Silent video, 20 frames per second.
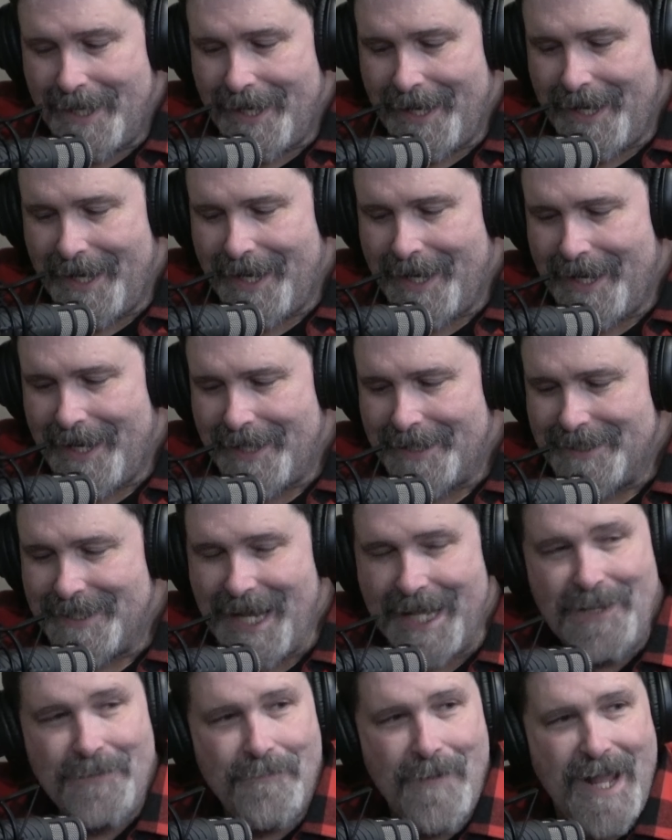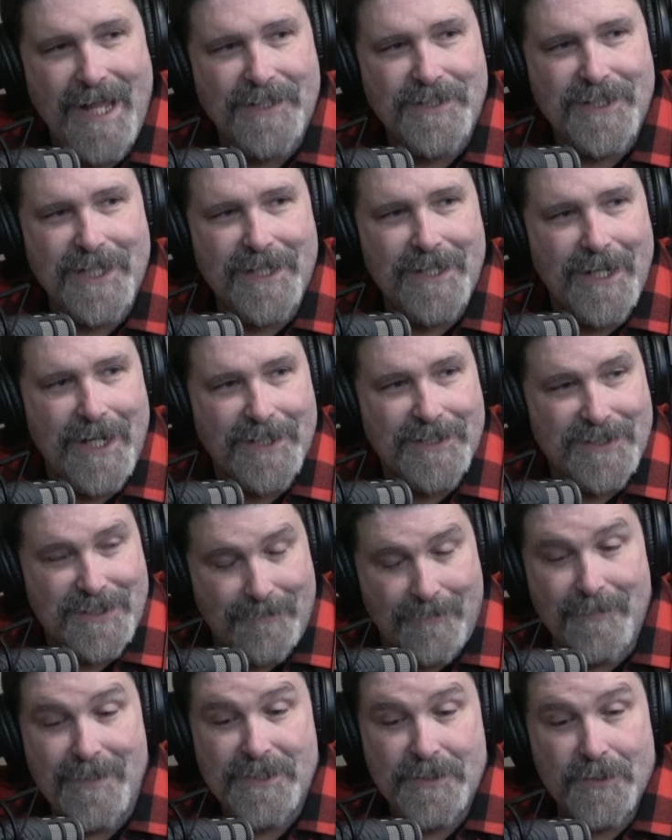uh, death match, and
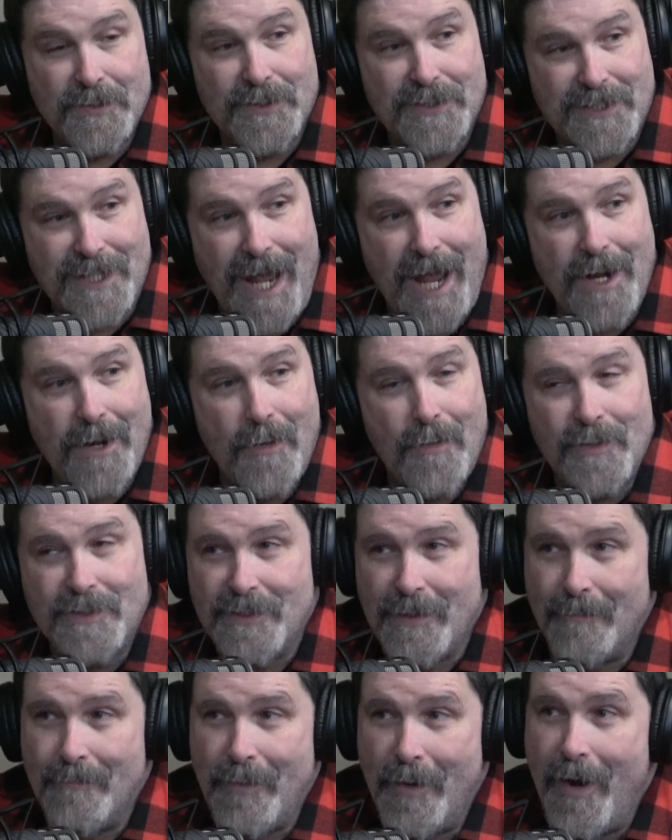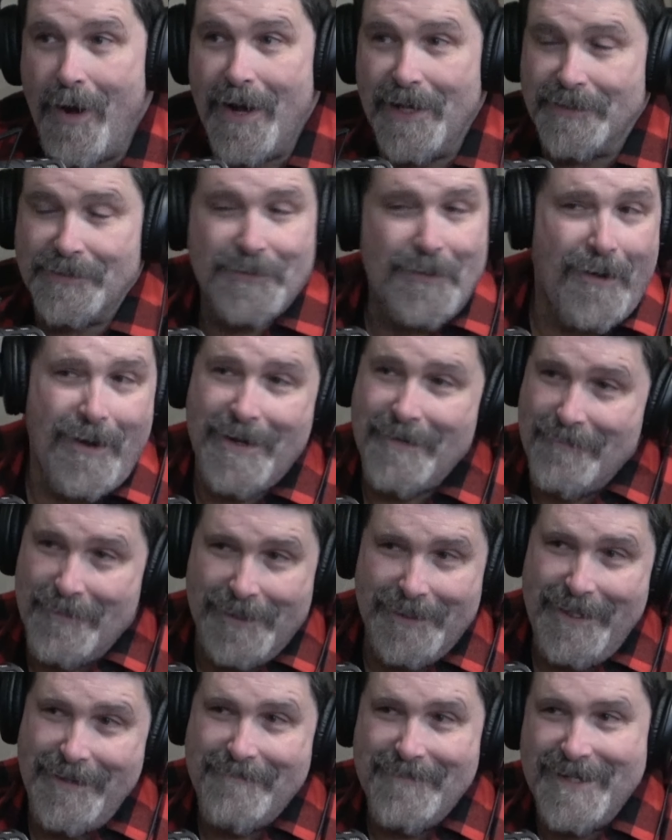Mr. Asano was our boss. Sorry, we're
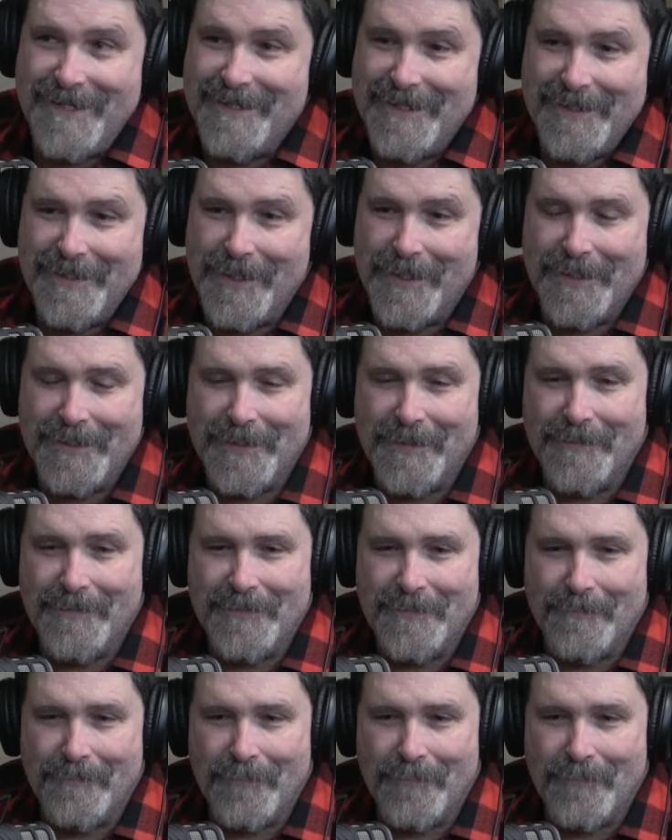leaving the the, the